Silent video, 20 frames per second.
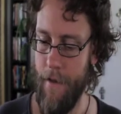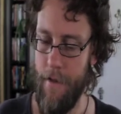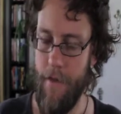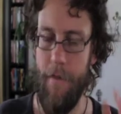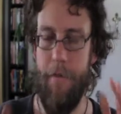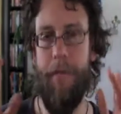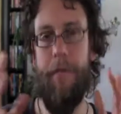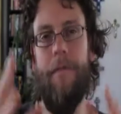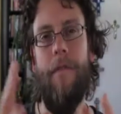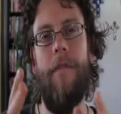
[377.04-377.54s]

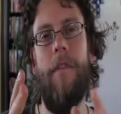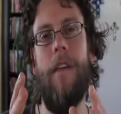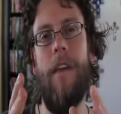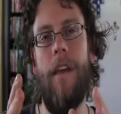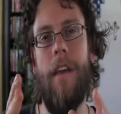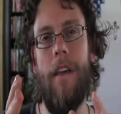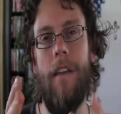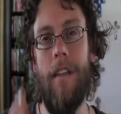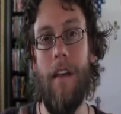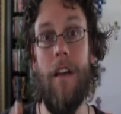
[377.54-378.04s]

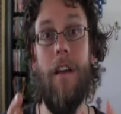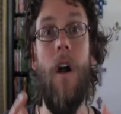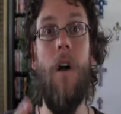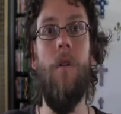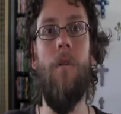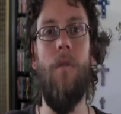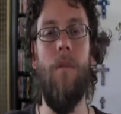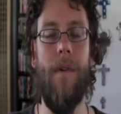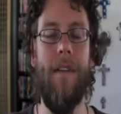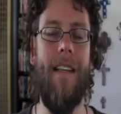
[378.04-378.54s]
The
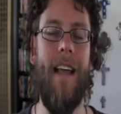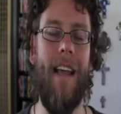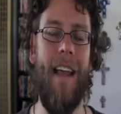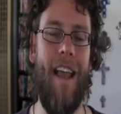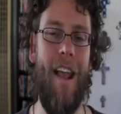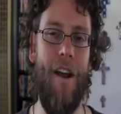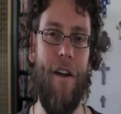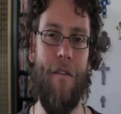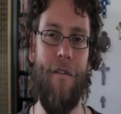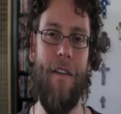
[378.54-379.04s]
goat would take
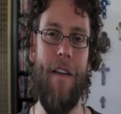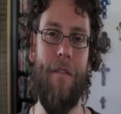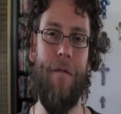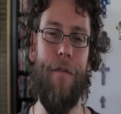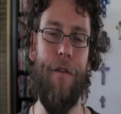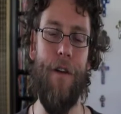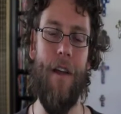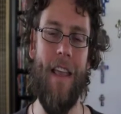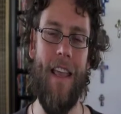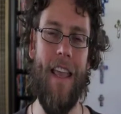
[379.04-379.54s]
care of it
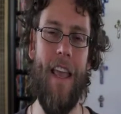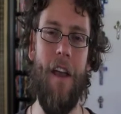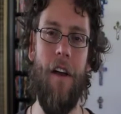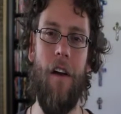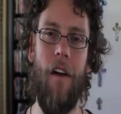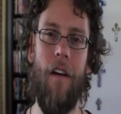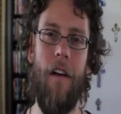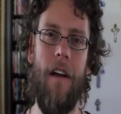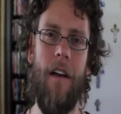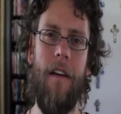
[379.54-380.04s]
for a
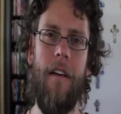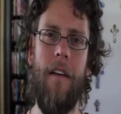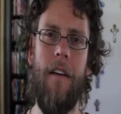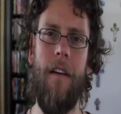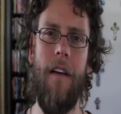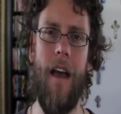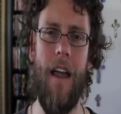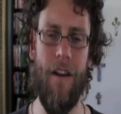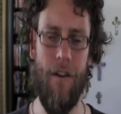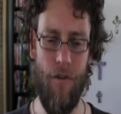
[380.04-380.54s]
year,
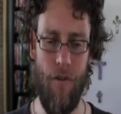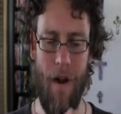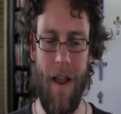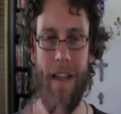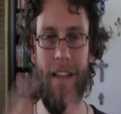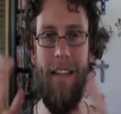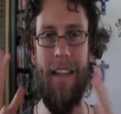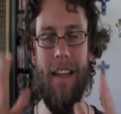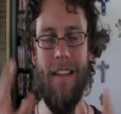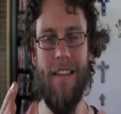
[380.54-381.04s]
and
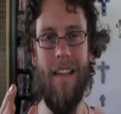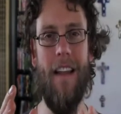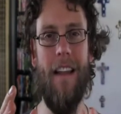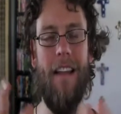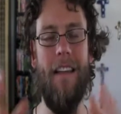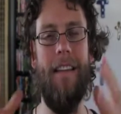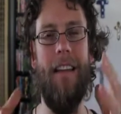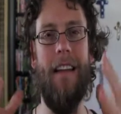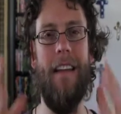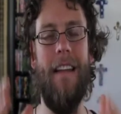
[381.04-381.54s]
Christ has done
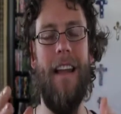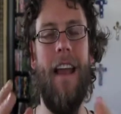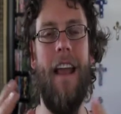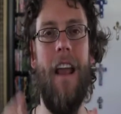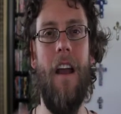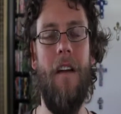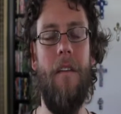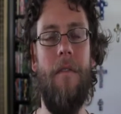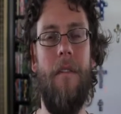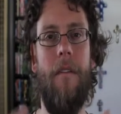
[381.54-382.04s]
it to take
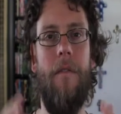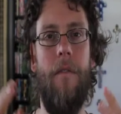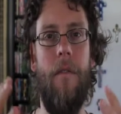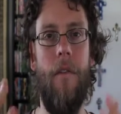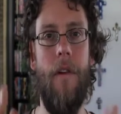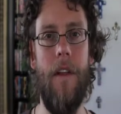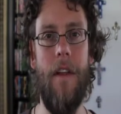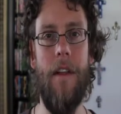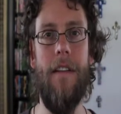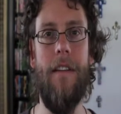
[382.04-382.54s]
care of it
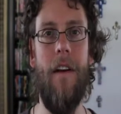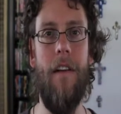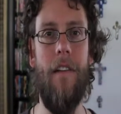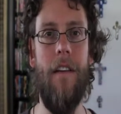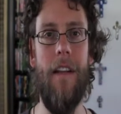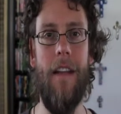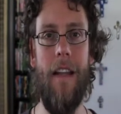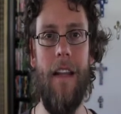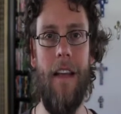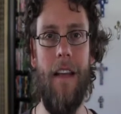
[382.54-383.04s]
for an
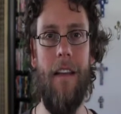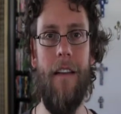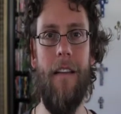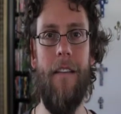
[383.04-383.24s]
eternity.